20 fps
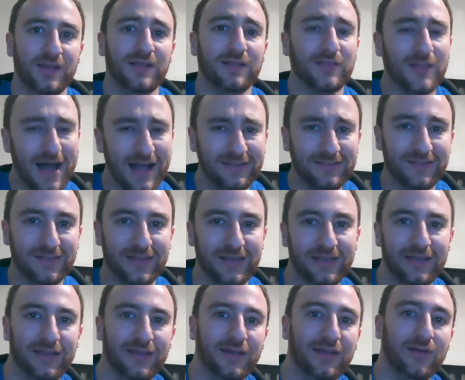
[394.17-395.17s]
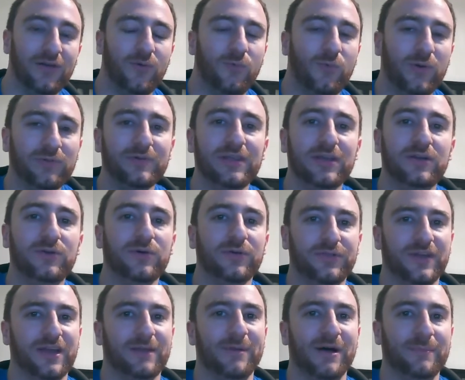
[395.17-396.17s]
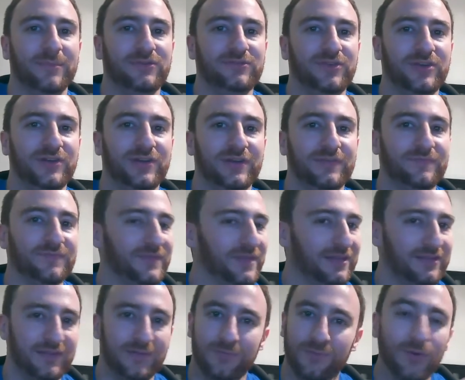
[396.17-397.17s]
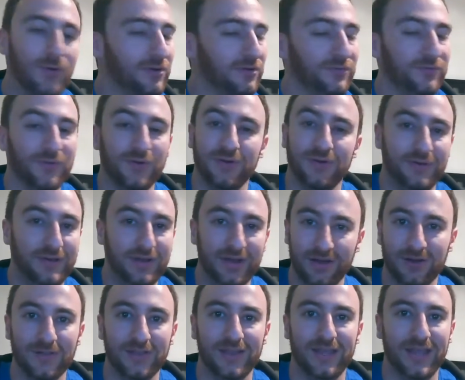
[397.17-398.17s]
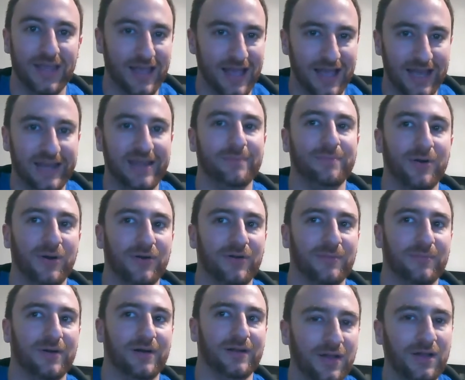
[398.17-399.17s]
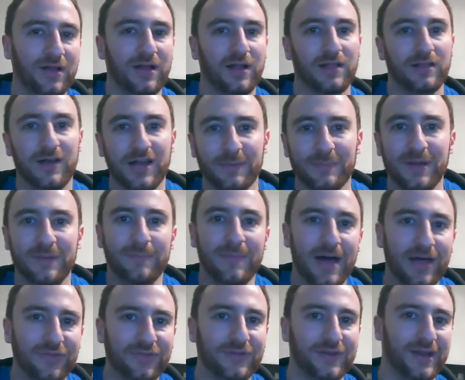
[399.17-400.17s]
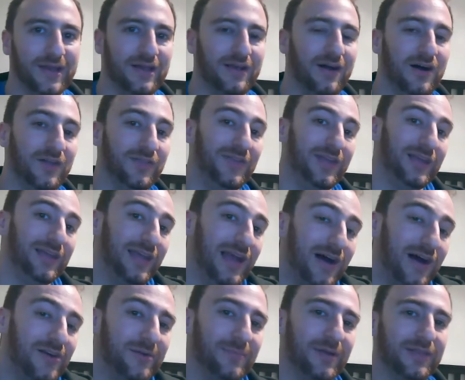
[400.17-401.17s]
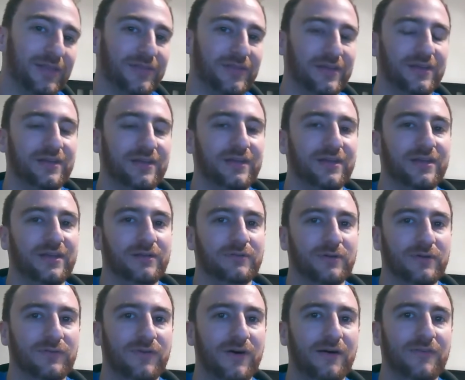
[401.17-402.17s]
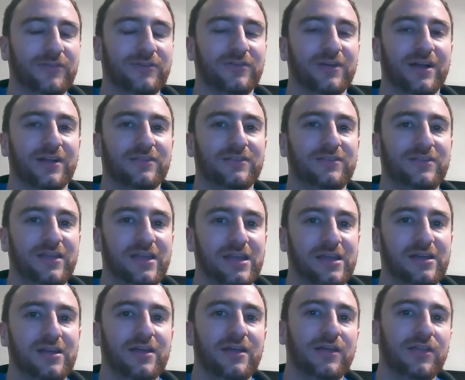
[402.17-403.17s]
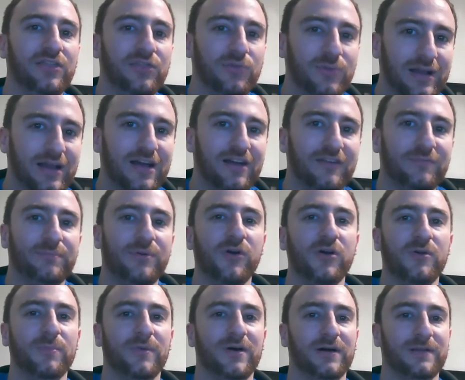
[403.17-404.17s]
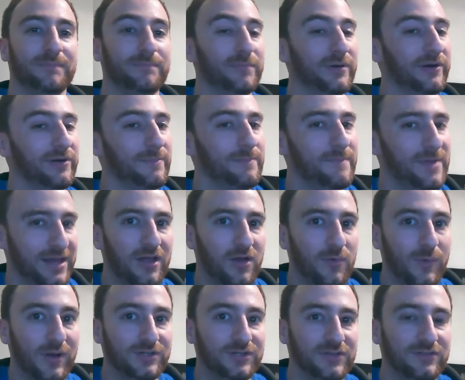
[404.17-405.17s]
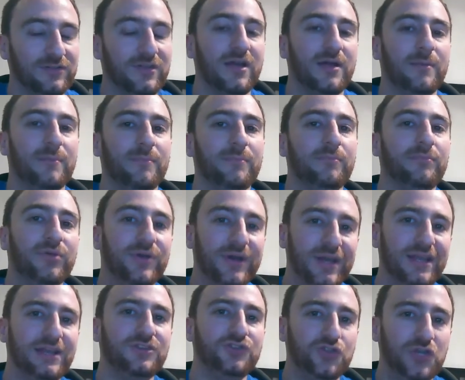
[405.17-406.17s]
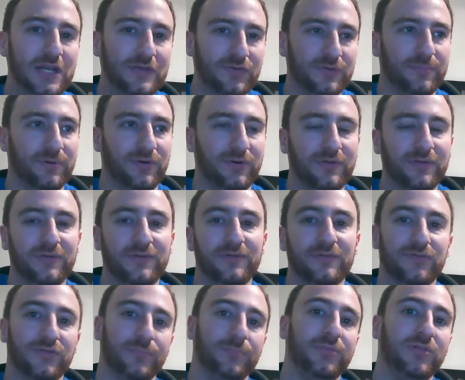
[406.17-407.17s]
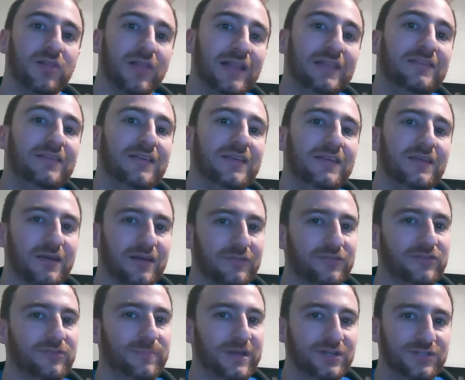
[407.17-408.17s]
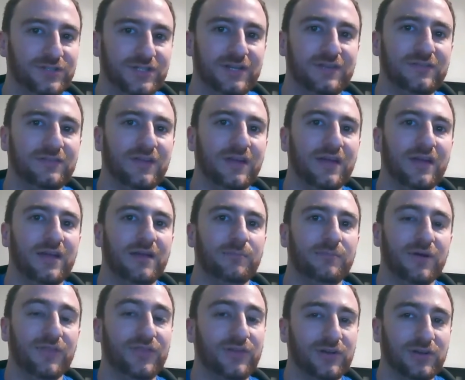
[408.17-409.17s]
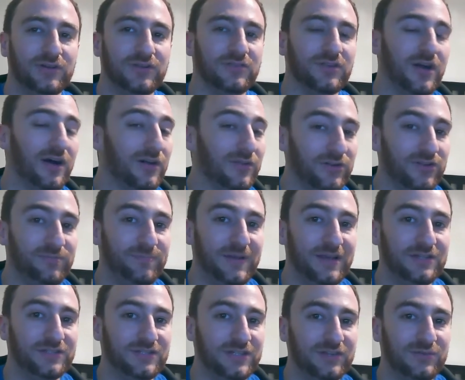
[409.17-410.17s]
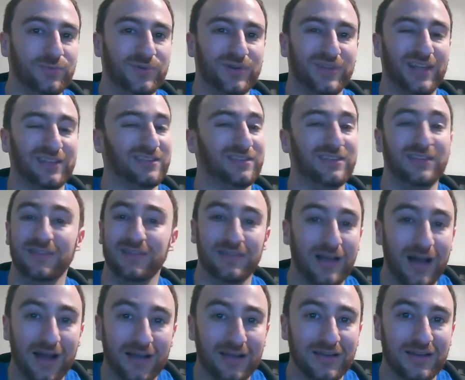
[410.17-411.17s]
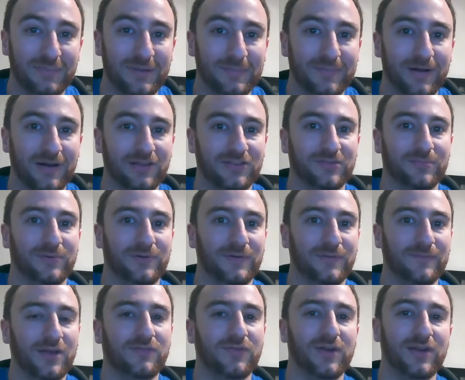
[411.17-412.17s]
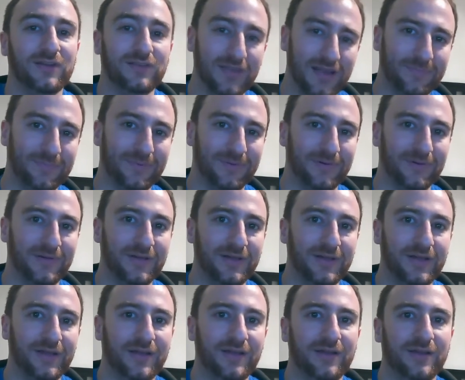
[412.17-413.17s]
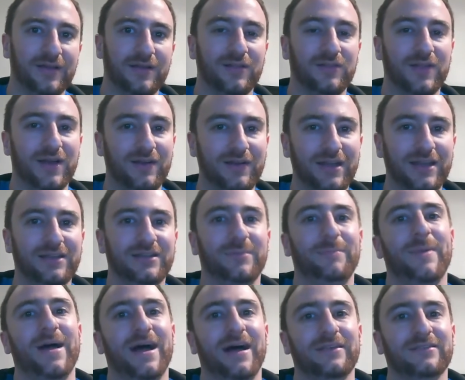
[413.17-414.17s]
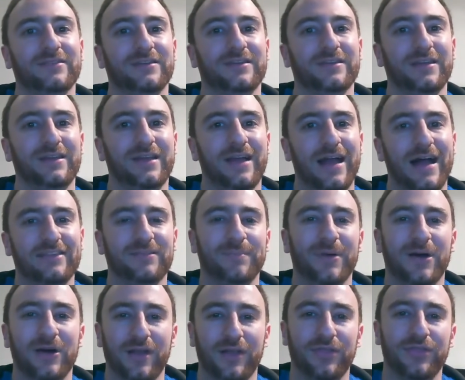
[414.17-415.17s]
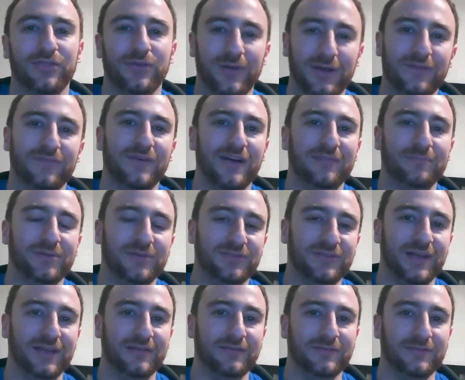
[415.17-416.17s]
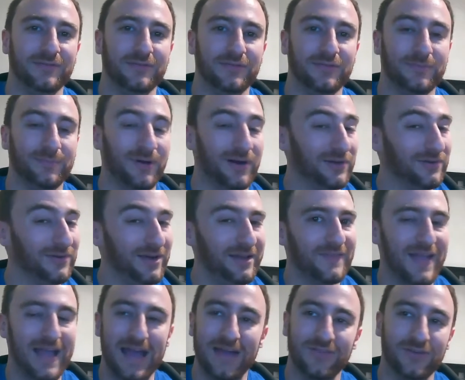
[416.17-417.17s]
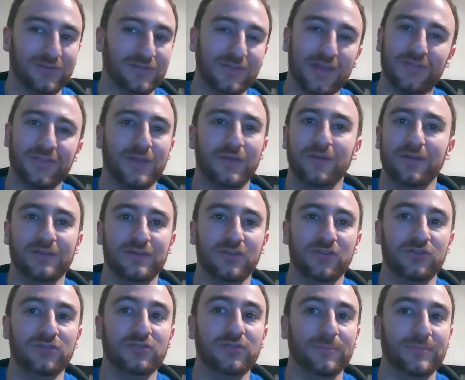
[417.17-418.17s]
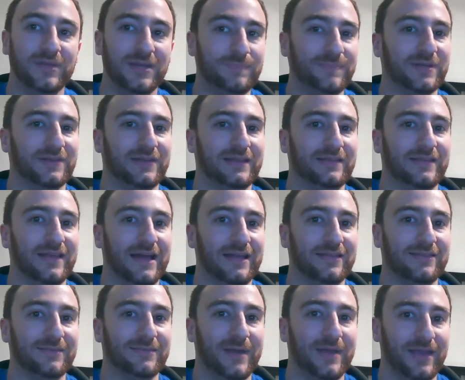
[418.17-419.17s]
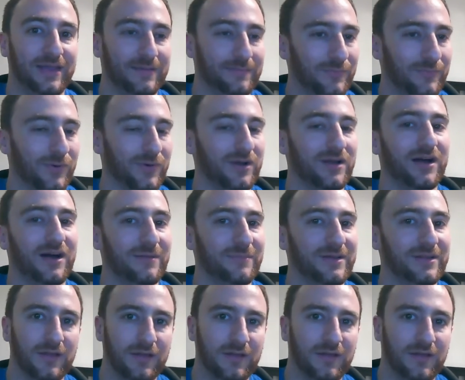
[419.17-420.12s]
Lastly, one really cool thing about Masuda is it works for nearly any Pokemon. A lot of my math today on the encounter method revolved around seeing 3.5 Pokemon per minute, which is pretty achievable for plenty of species, but there are just other species where that's not going to be possible. For example, Galarian Yamask has about a 35% spawn rate, and there's nothing you can do to manipulate that to make it more common.